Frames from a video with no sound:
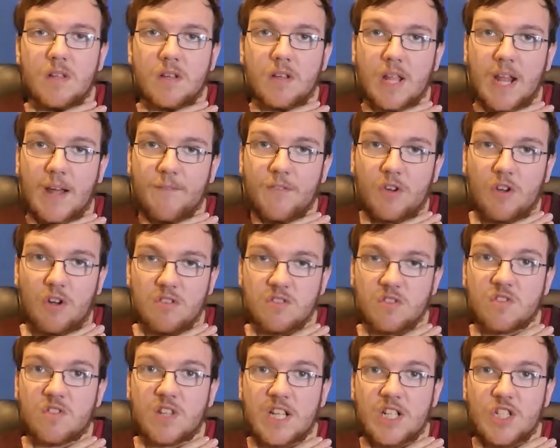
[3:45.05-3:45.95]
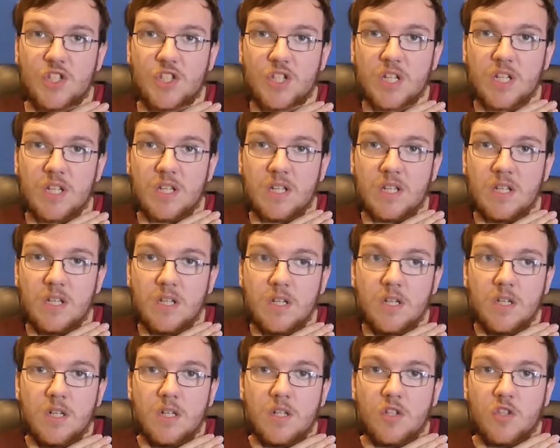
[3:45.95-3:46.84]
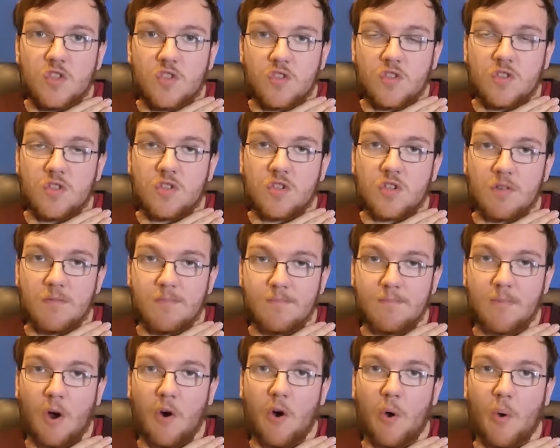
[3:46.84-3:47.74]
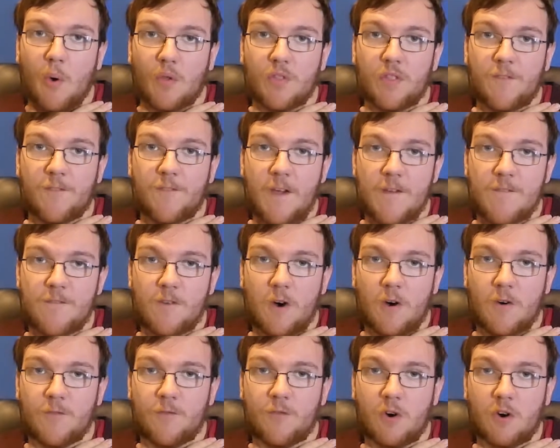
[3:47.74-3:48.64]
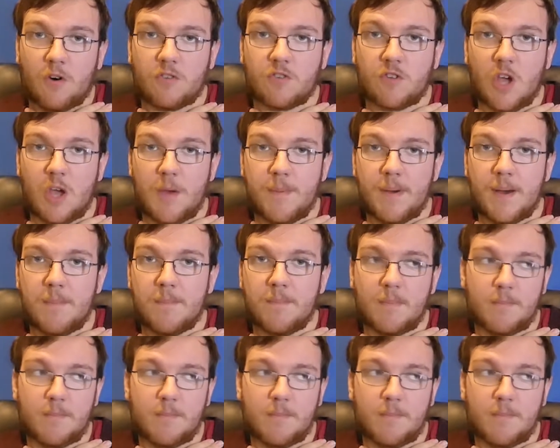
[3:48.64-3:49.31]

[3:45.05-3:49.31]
Gonna have a consultation tomorrow on the 5th of October.